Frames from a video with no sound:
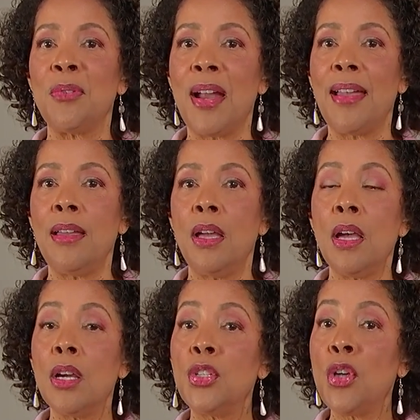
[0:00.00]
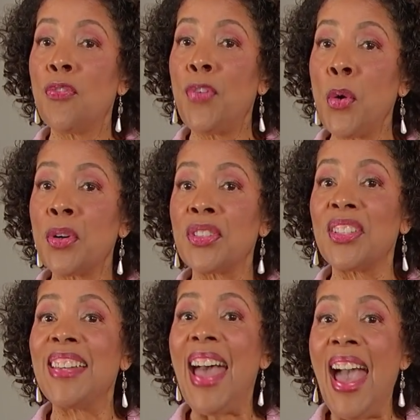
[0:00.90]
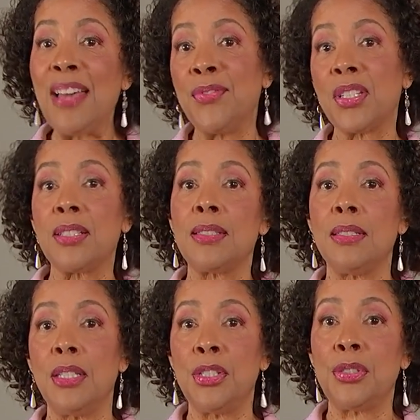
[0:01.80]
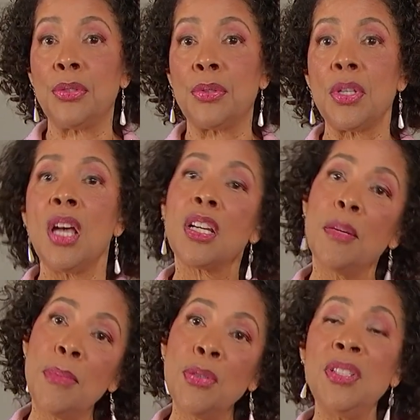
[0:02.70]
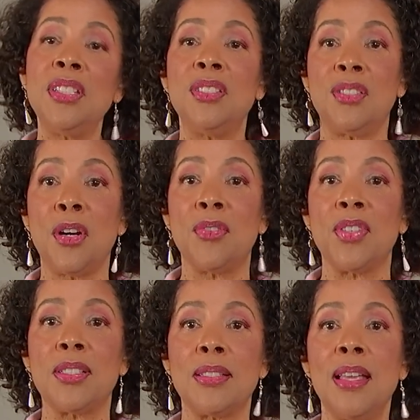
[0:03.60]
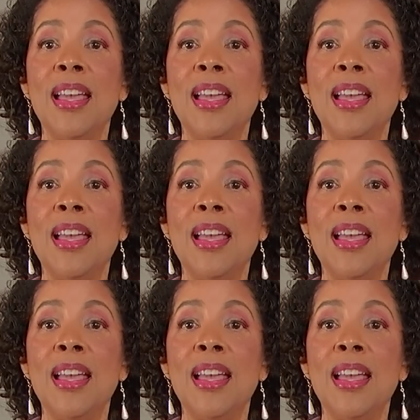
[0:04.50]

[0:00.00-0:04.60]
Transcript: Ray, your focus on advocacy issues, community service,